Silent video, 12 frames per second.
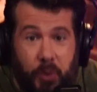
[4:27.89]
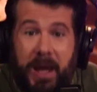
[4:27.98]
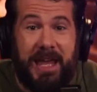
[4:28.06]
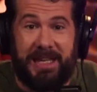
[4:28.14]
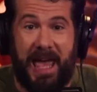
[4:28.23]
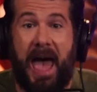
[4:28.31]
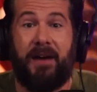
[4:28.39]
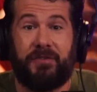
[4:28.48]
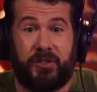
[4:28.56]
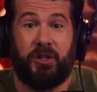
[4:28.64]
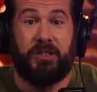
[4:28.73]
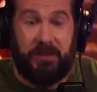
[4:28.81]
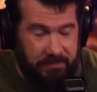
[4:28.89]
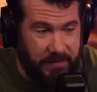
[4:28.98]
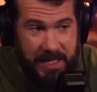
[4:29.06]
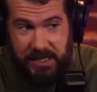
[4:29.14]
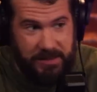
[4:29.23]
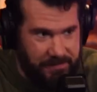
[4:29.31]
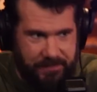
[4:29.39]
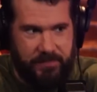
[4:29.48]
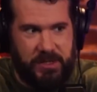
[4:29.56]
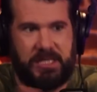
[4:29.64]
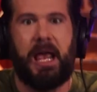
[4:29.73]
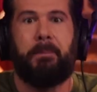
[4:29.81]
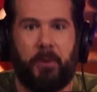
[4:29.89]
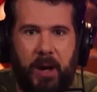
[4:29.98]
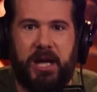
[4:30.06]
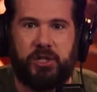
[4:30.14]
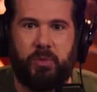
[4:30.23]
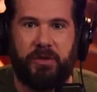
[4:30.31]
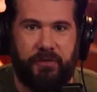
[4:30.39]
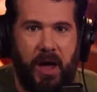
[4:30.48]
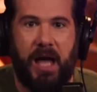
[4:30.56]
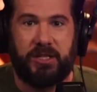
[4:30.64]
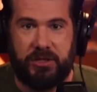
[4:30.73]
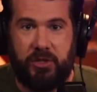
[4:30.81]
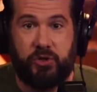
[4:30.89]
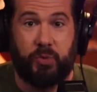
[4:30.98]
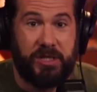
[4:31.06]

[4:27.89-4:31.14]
tweet after his separation with Fox News